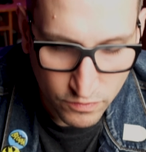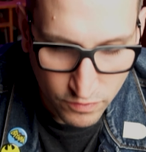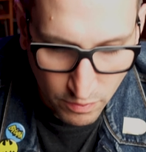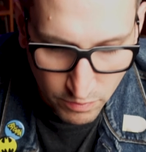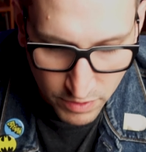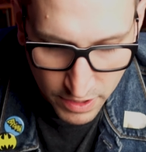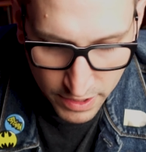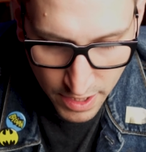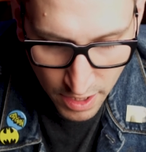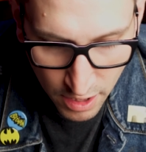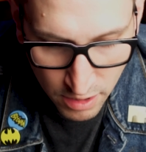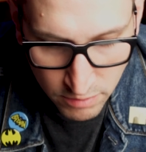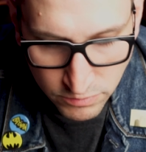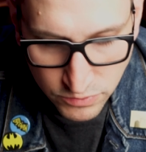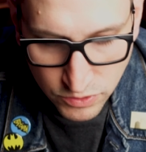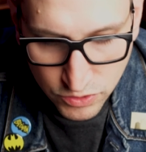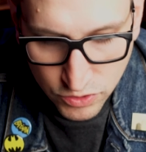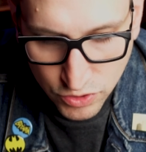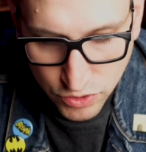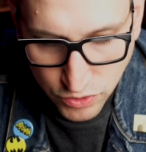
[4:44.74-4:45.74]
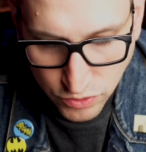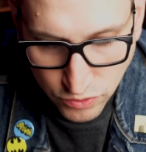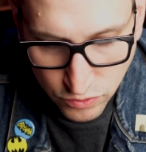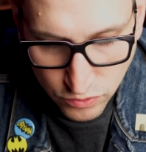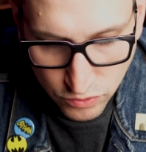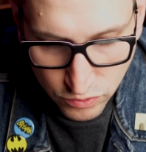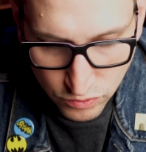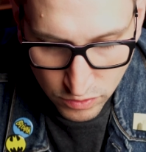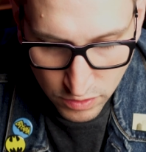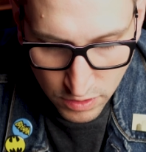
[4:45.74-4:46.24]
when it comes
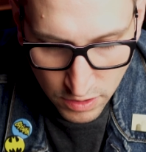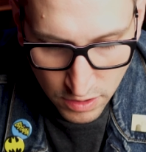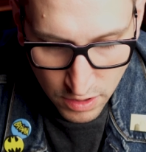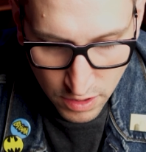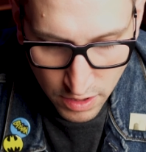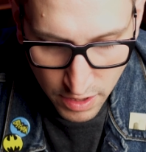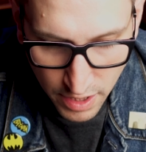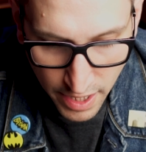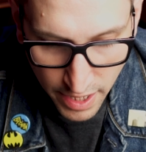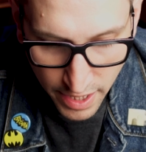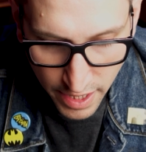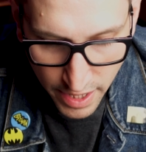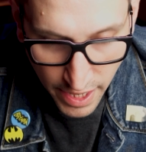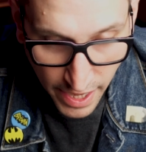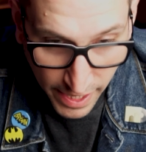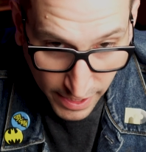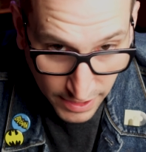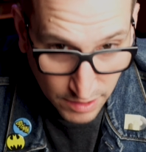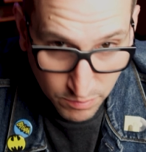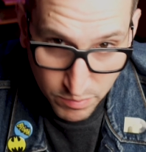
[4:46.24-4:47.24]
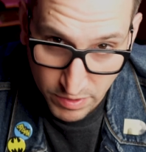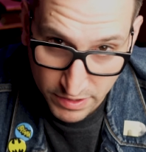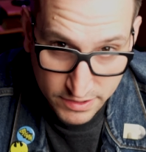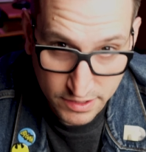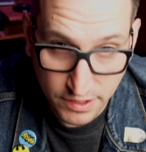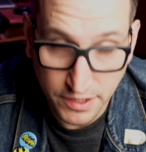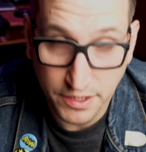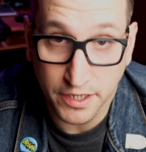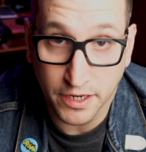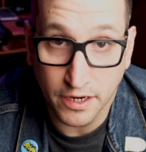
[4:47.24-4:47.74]
to any piece
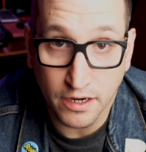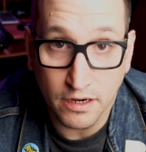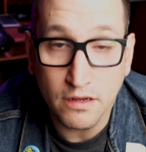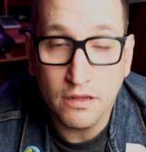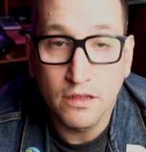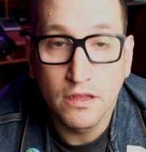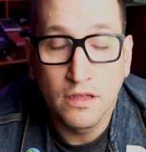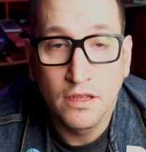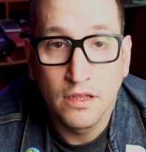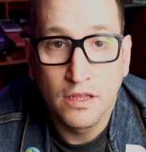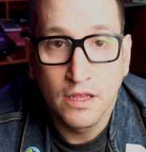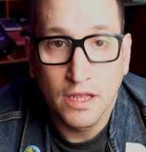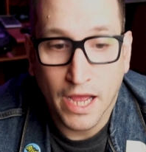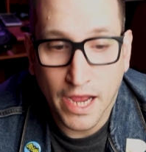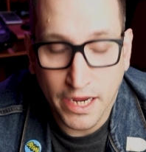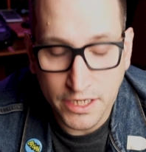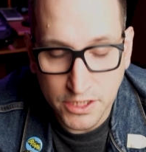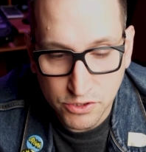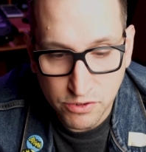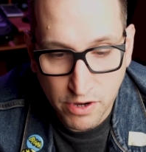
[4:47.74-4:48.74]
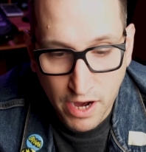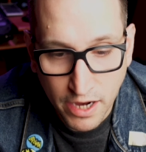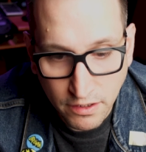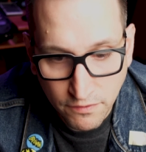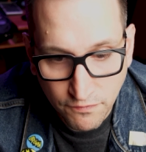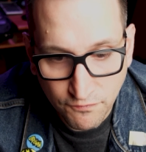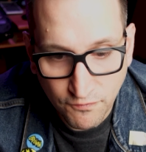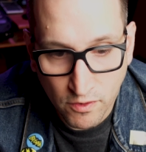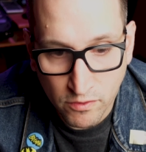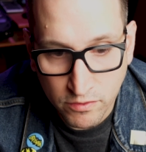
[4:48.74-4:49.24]
of gear, I try
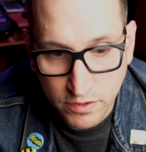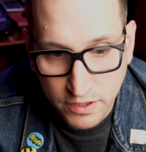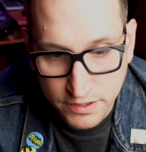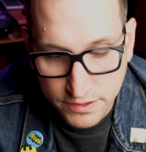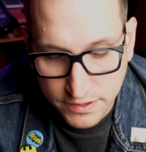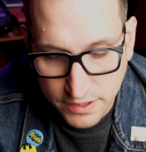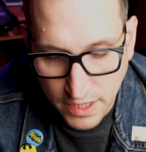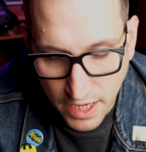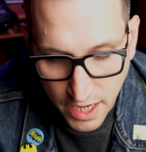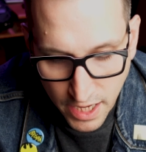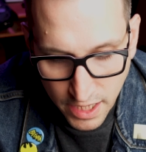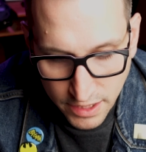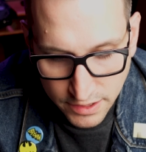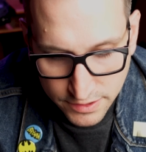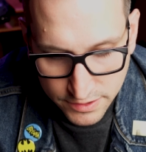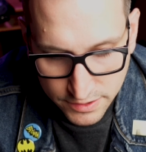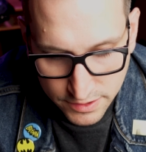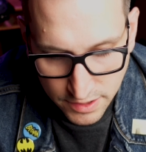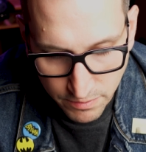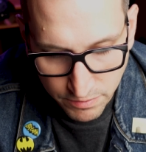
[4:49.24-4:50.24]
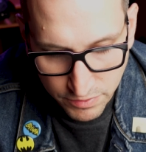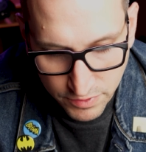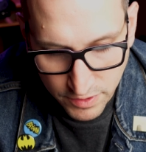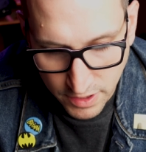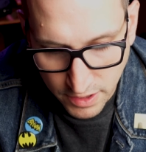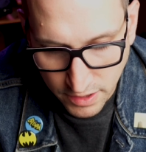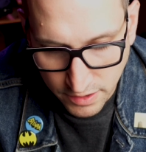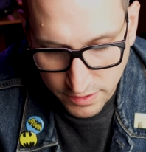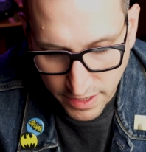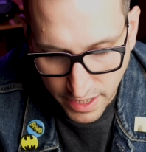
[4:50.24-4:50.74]
to focus on
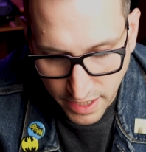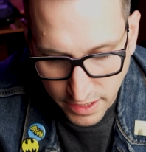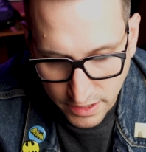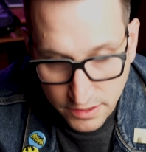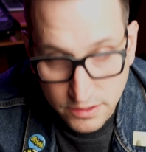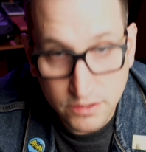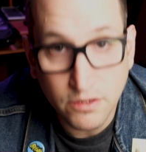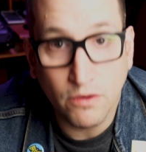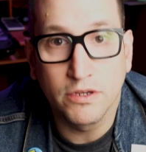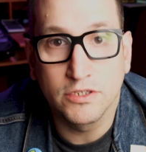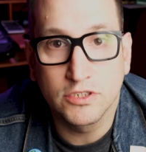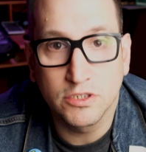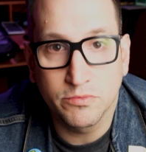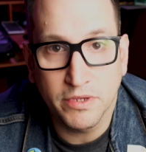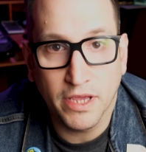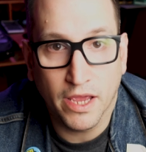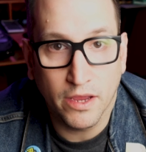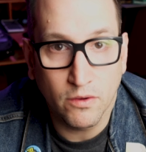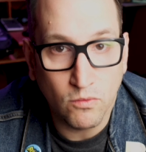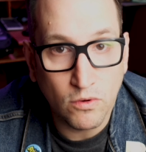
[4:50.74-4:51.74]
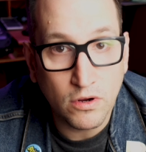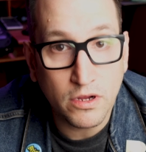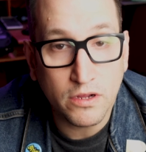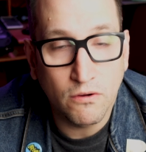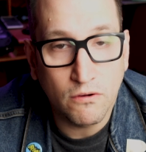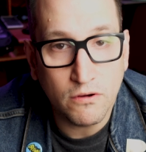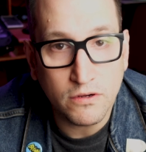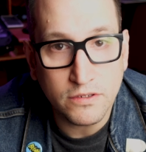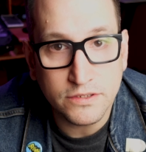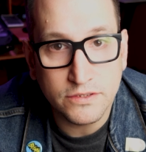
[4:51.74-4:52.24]
something that is going to be a
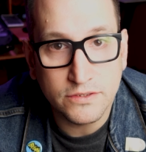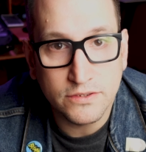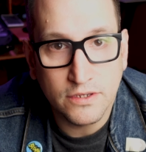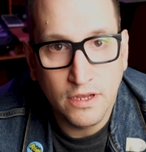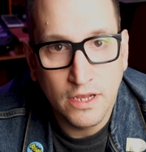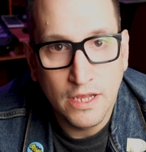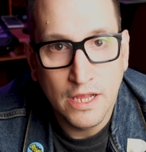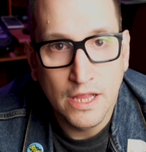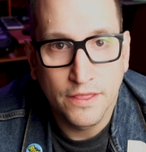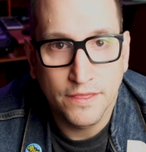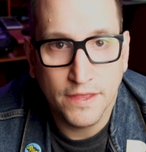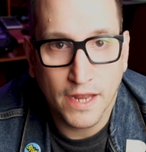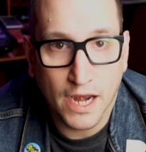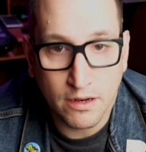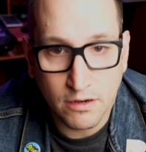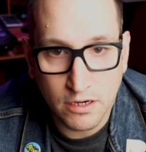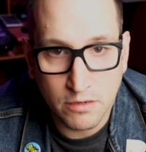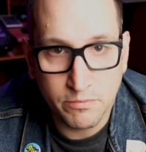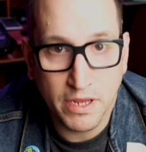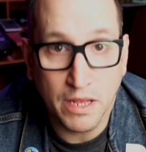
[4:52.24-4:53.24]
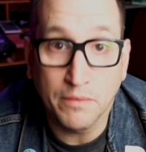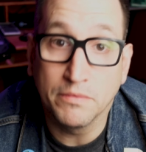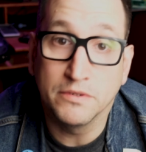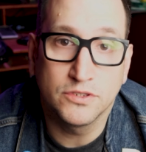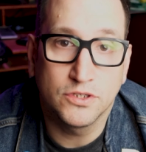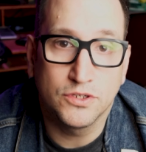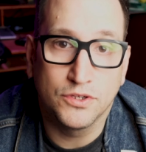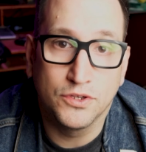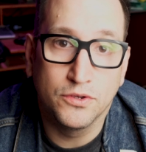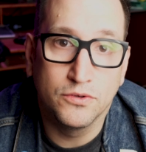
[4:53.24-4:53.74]
workhorse that I'm going to be able
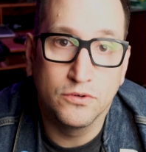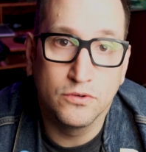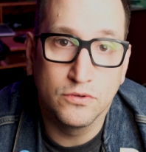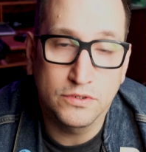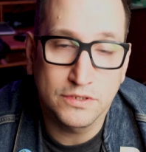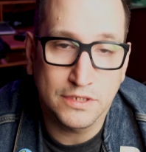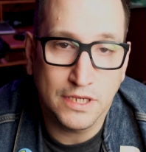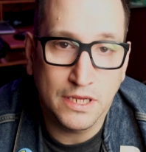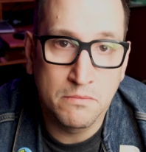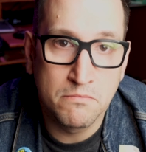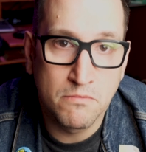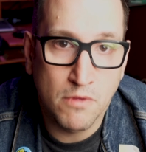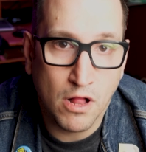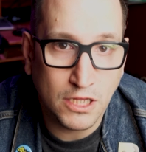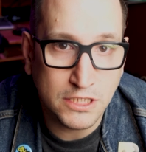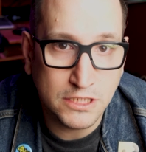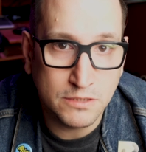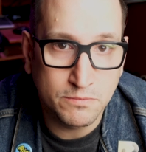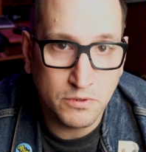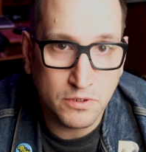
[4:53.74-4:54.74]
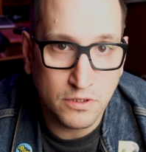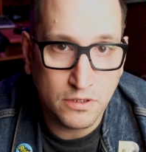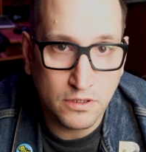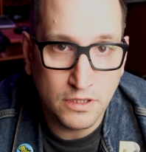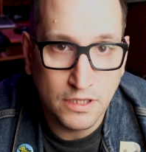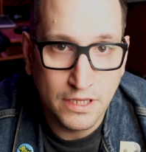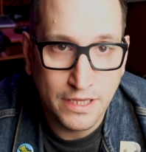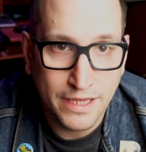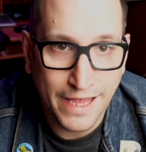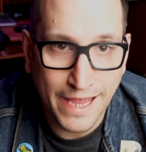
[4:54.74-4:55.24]
to use in
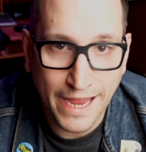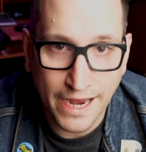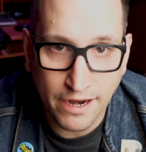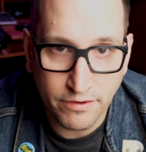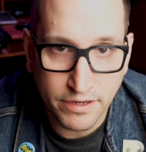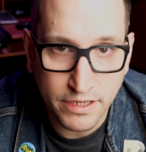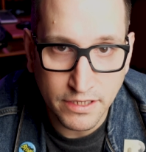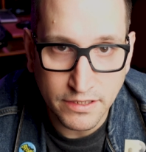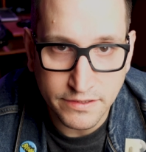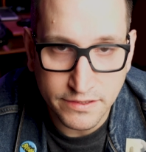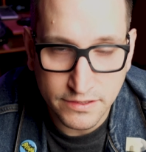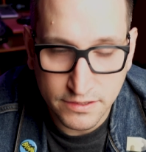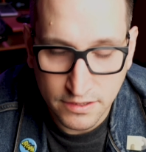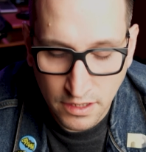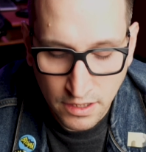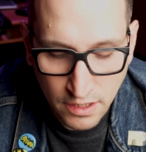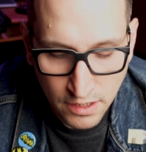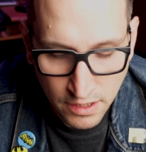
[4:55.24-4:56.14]
multiple areas.